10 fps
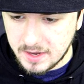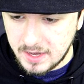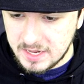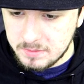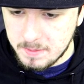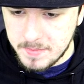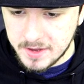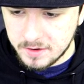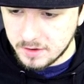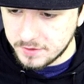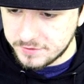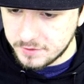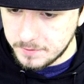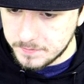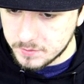it a little bit bigger
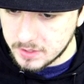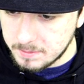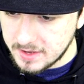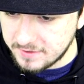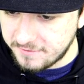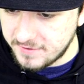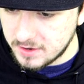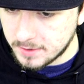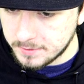also. So we're going to make it fit